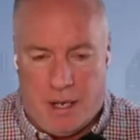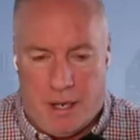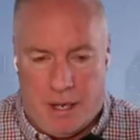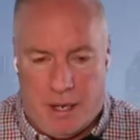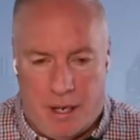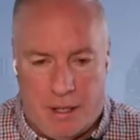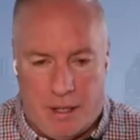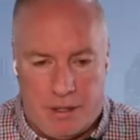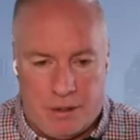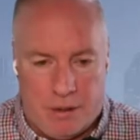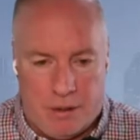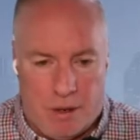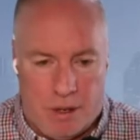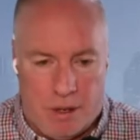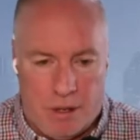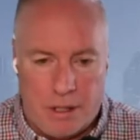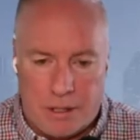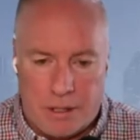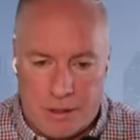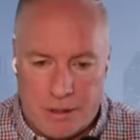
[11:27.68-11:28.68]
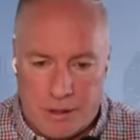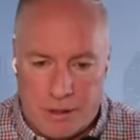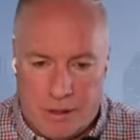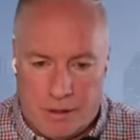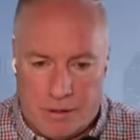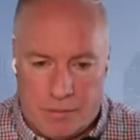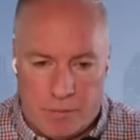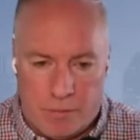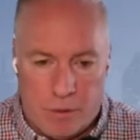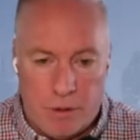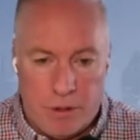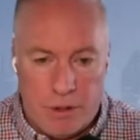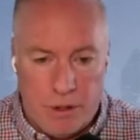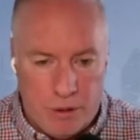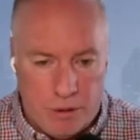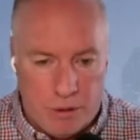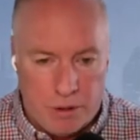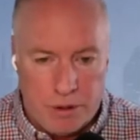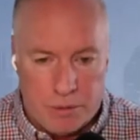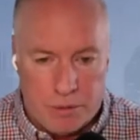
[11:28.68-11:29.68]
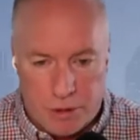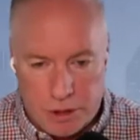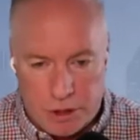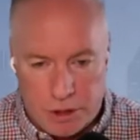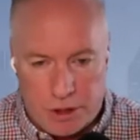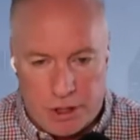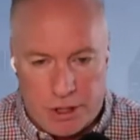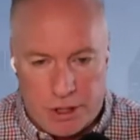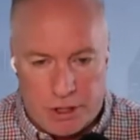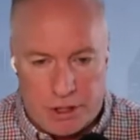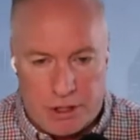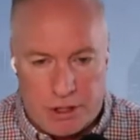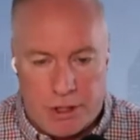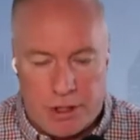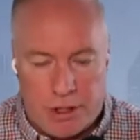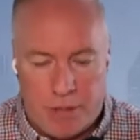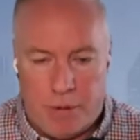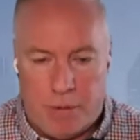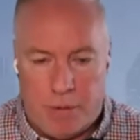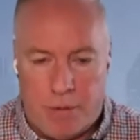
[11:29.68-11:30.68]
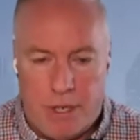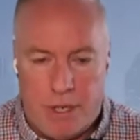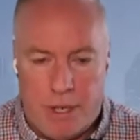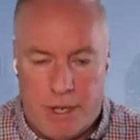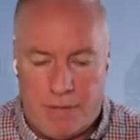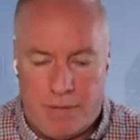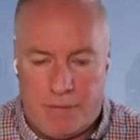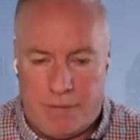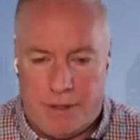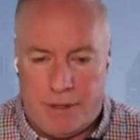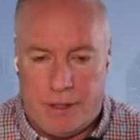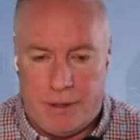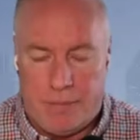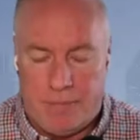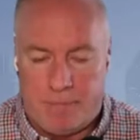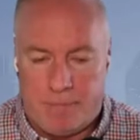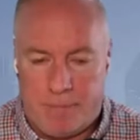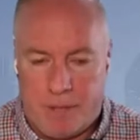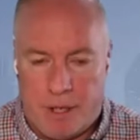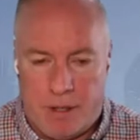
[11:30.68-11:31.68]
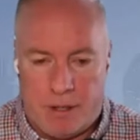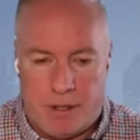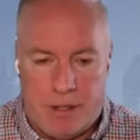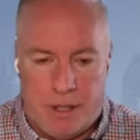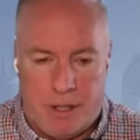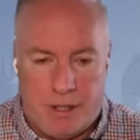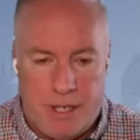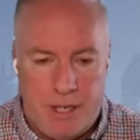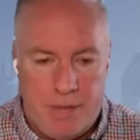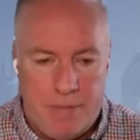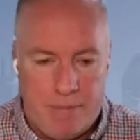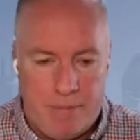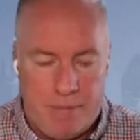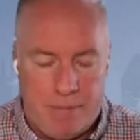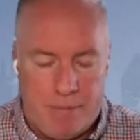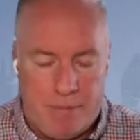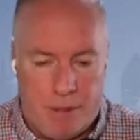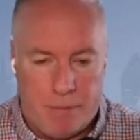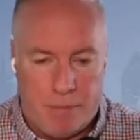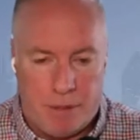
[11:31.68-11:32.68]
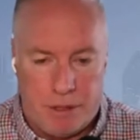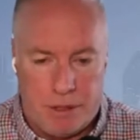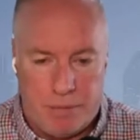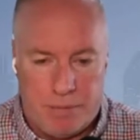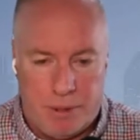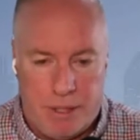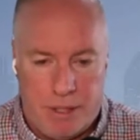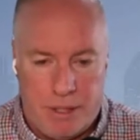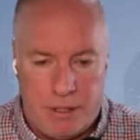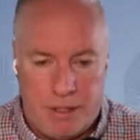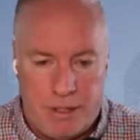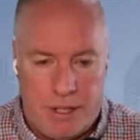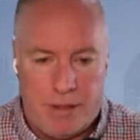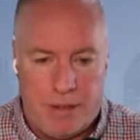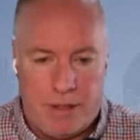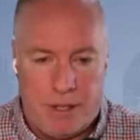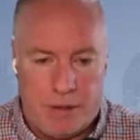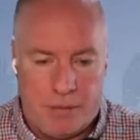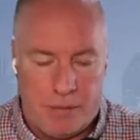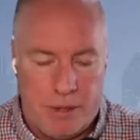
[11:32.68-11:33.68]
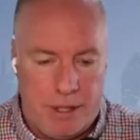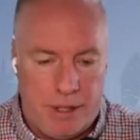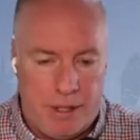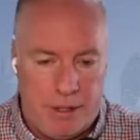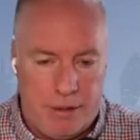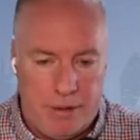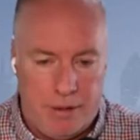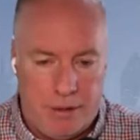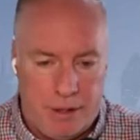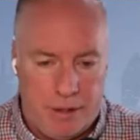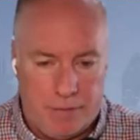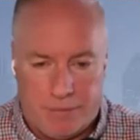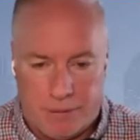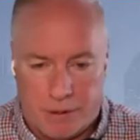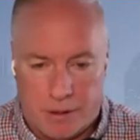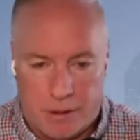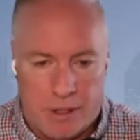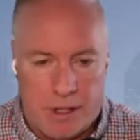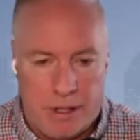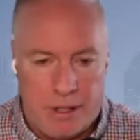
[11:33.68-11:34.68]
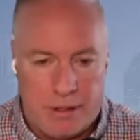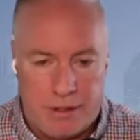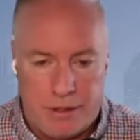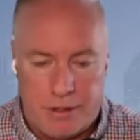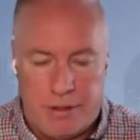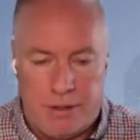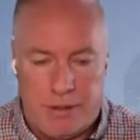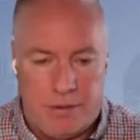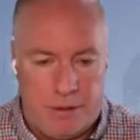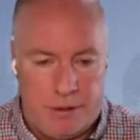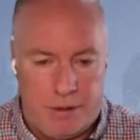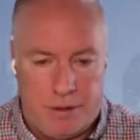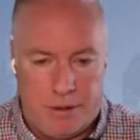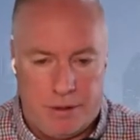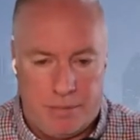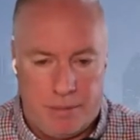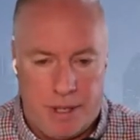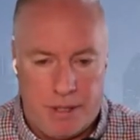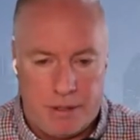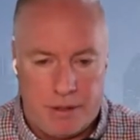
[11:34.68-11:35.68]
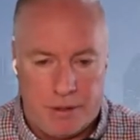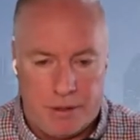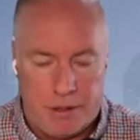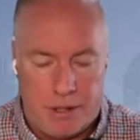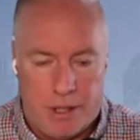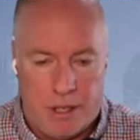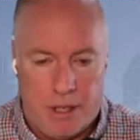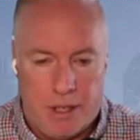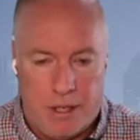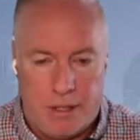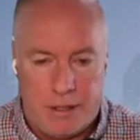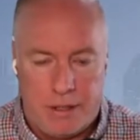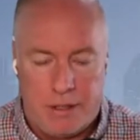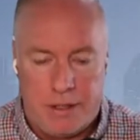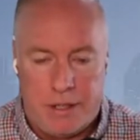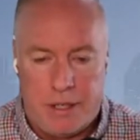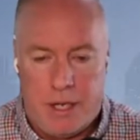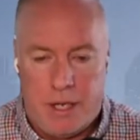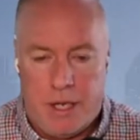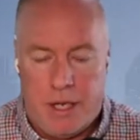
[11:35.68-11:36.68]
And so we're new, so we're just getting started, but we have a team members in place now that are ready, for clients to manage those clients.